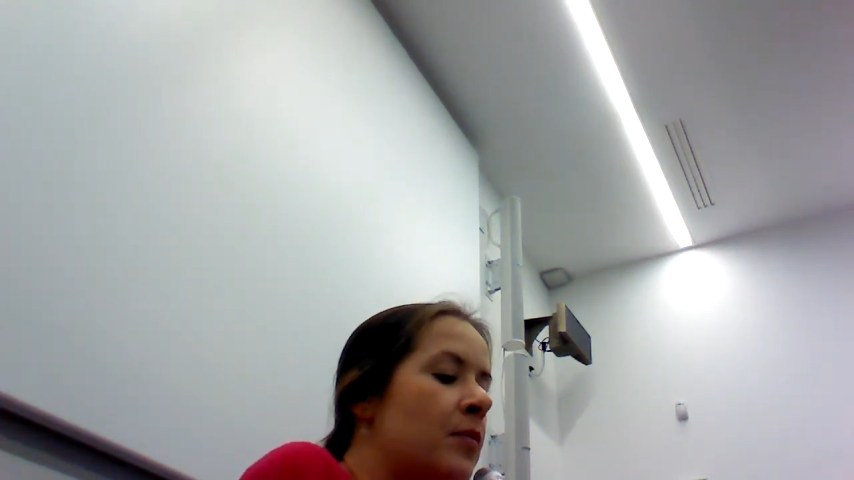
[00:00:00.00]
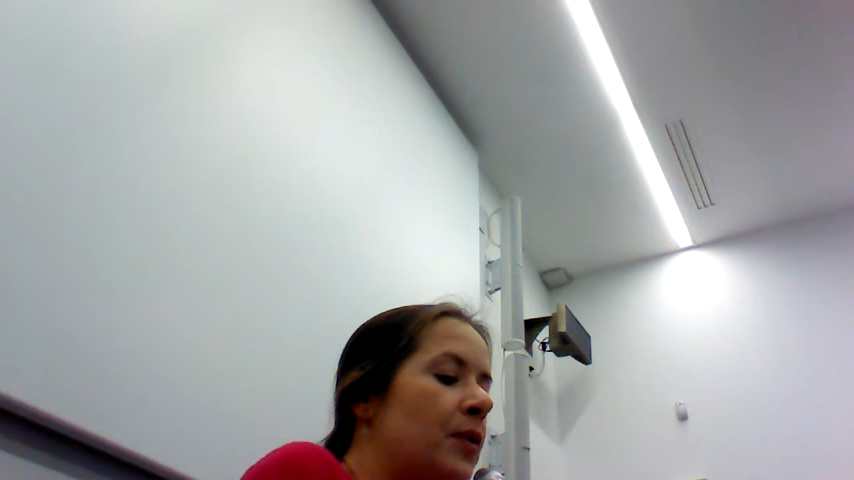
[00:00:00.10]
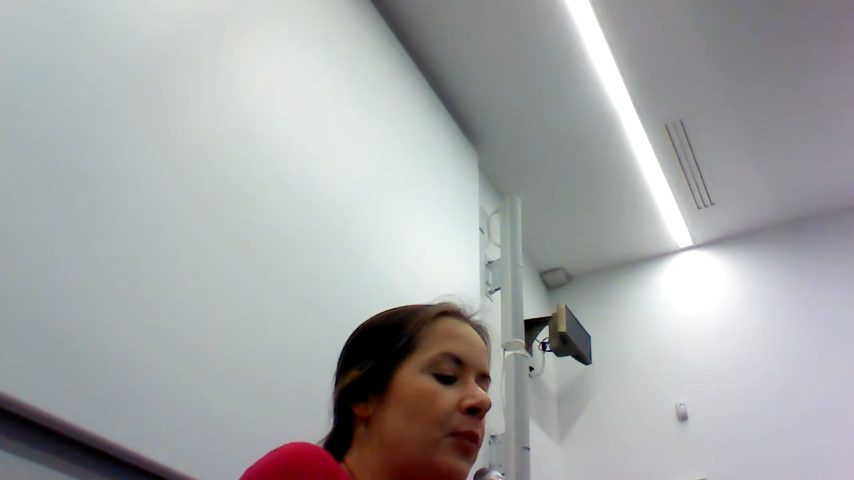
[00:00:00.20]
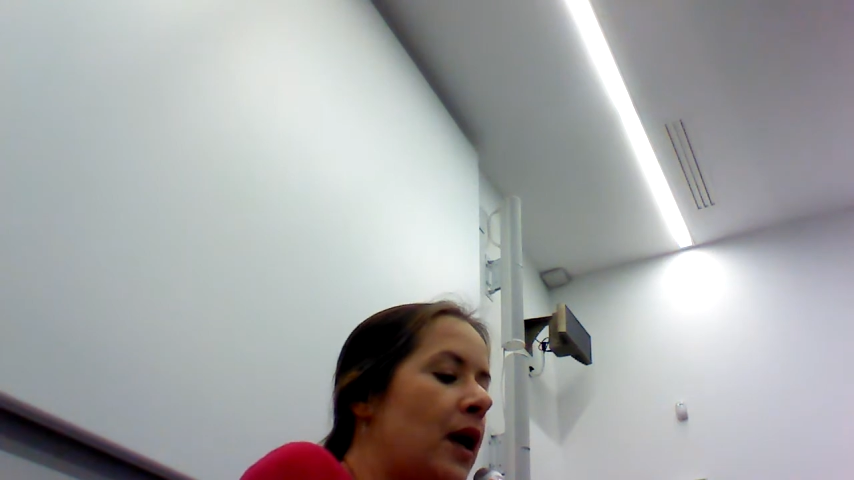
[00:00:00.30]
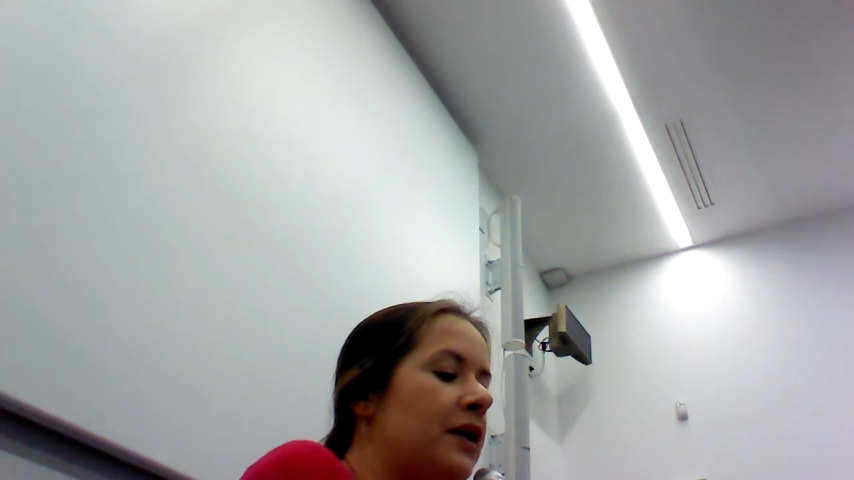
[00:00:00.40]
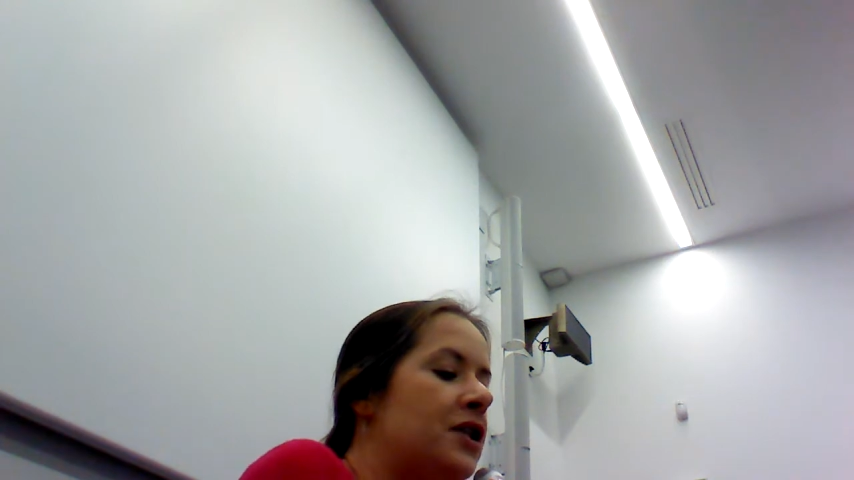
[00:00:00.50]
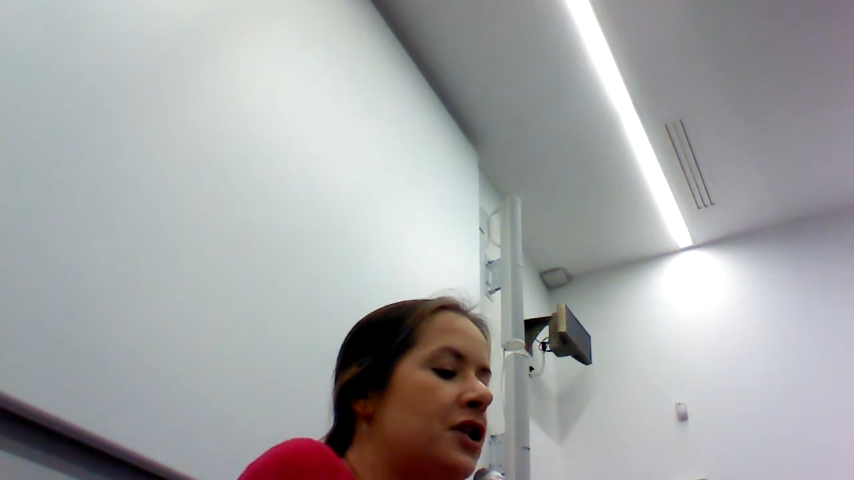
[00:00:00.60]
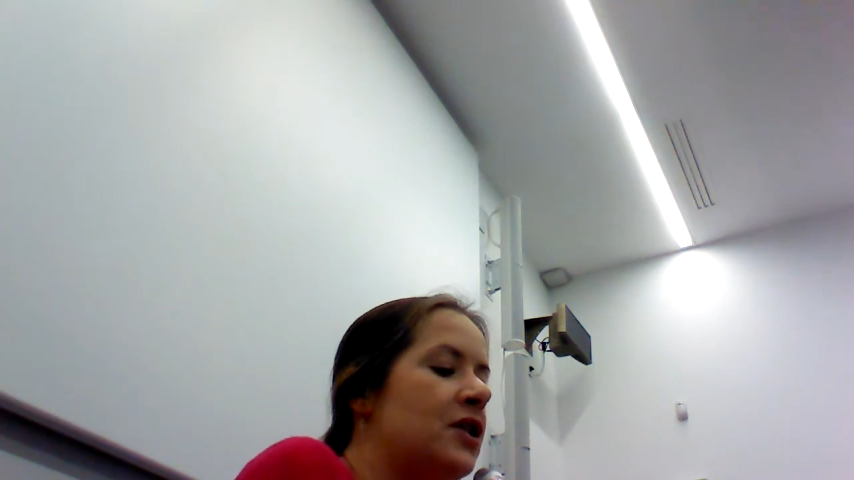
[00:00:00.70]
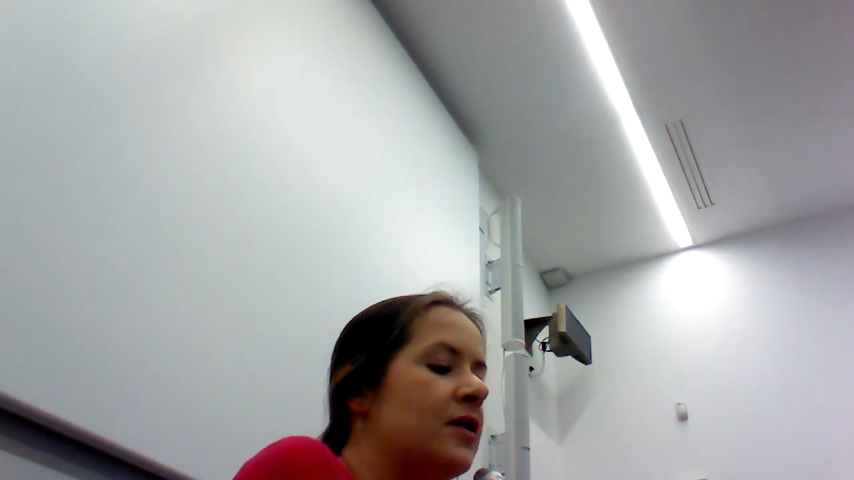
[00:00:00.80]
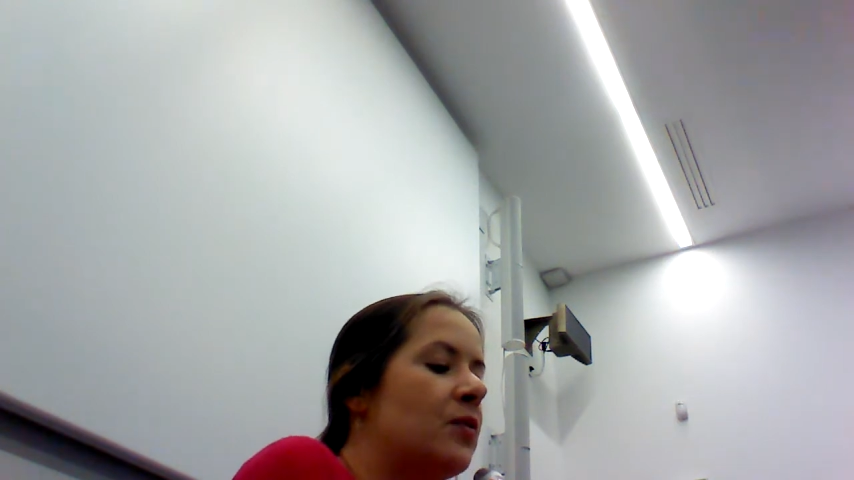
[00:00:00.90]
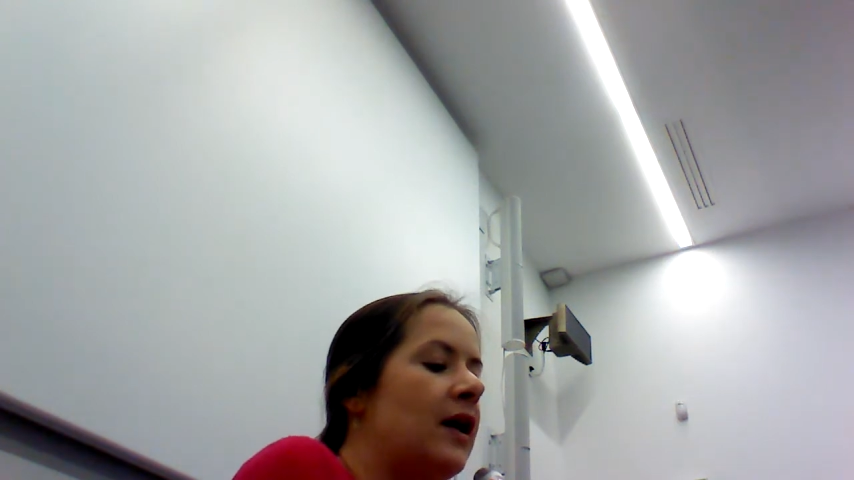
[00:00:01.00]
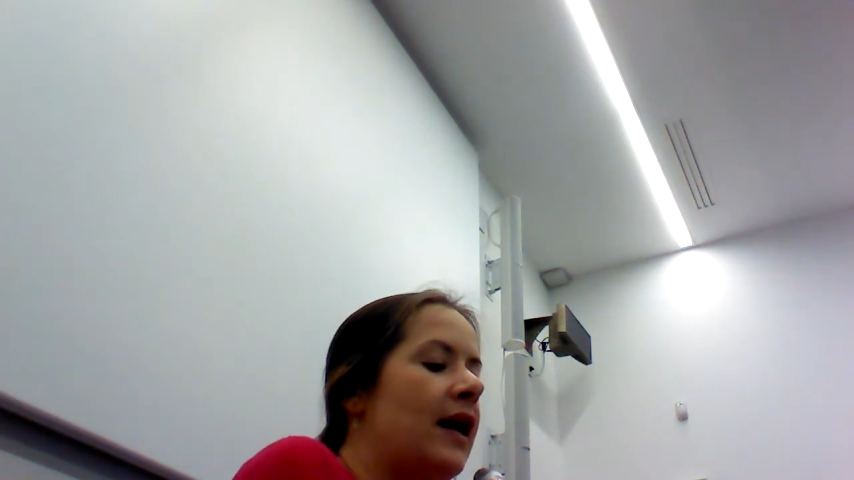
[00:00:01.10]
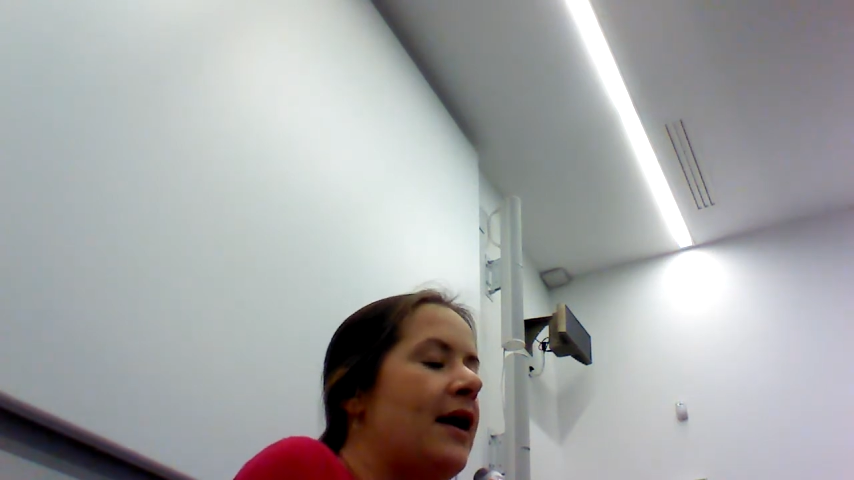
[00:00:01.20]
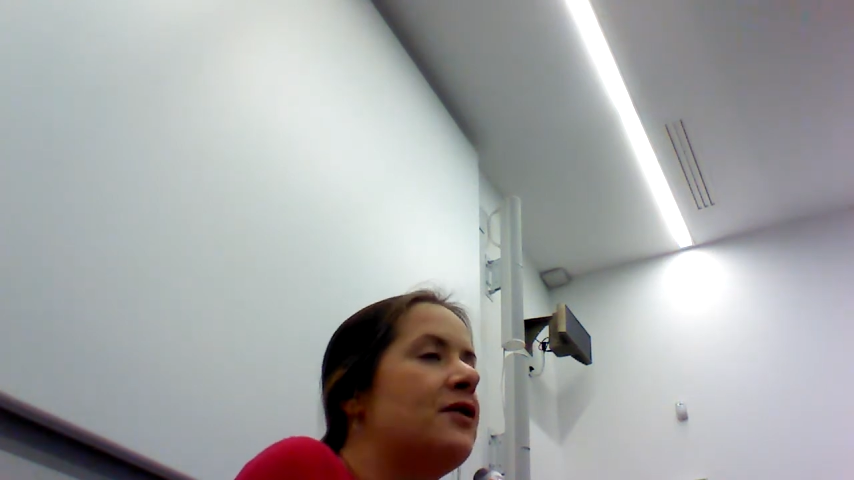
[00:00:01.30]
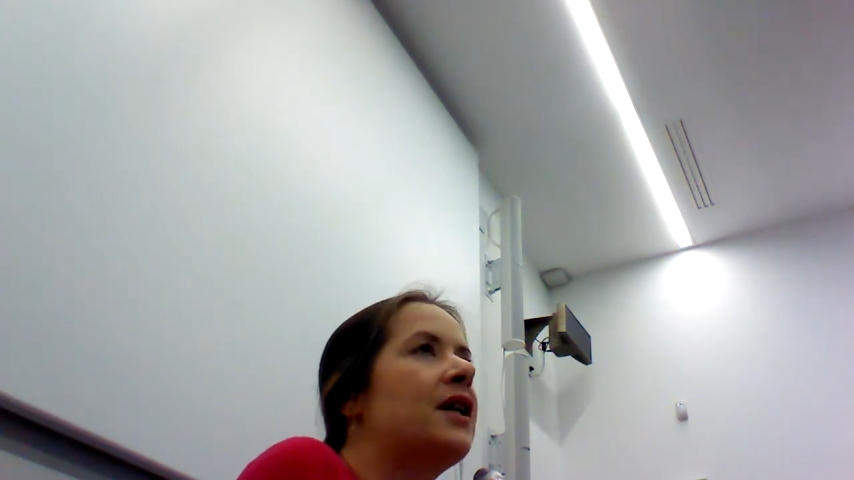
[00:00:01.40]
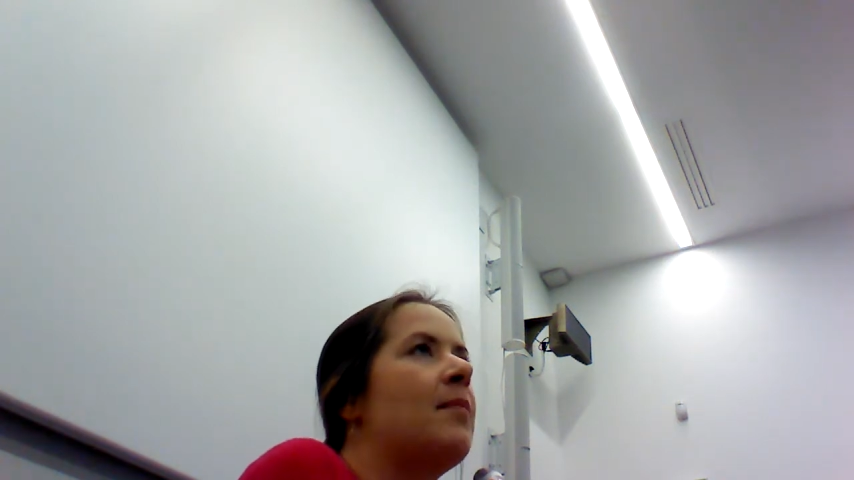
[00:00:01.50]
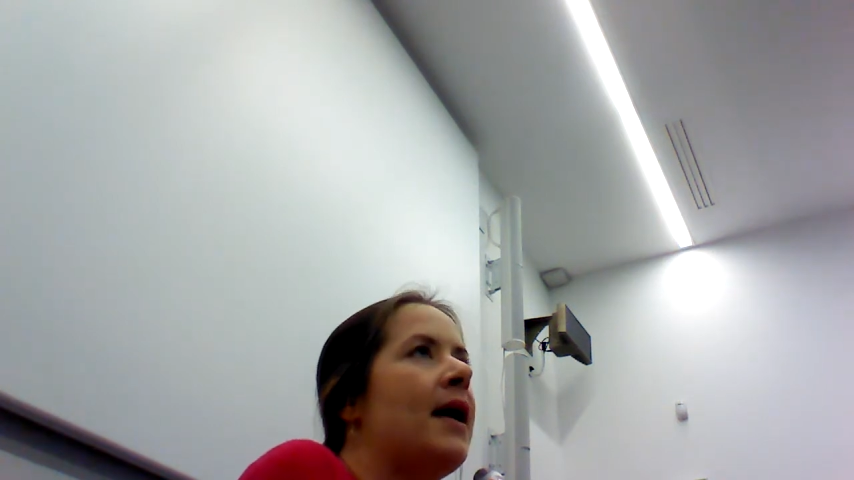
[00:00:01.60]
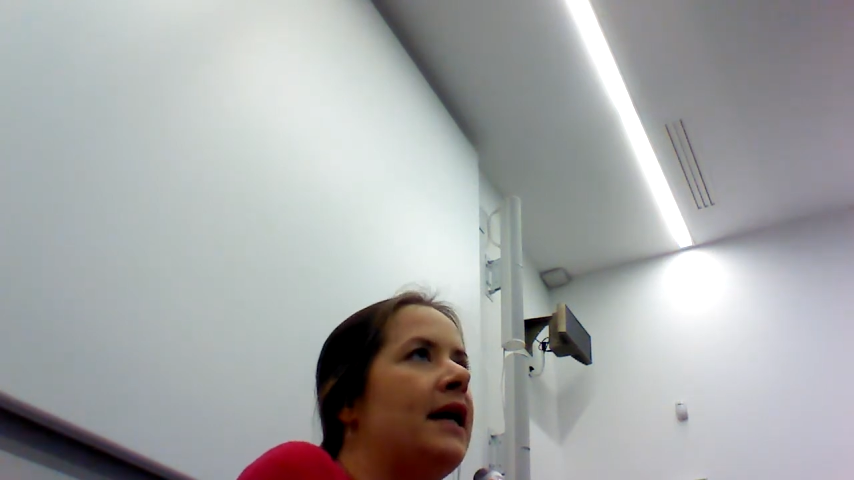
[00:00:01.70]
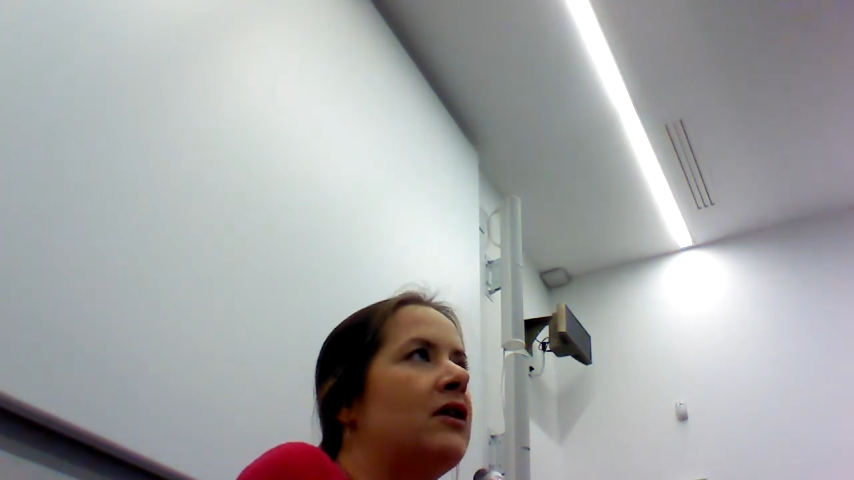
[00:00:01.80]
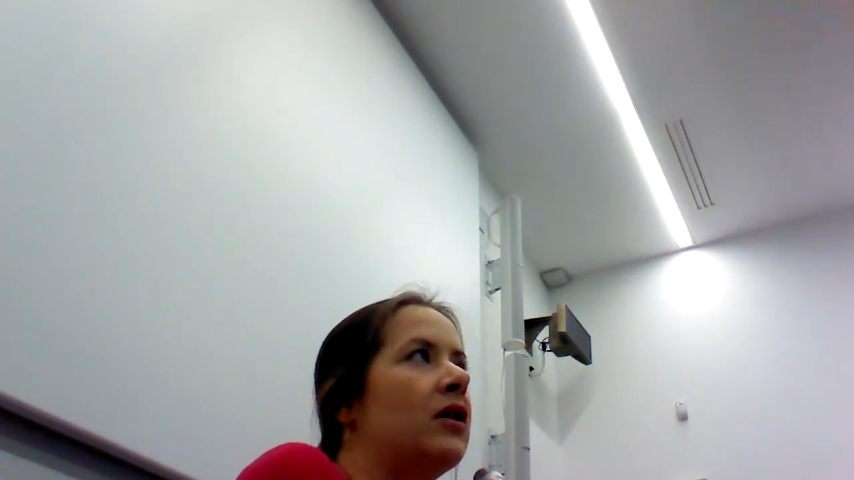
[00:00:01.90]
but politicians were allowed to campaign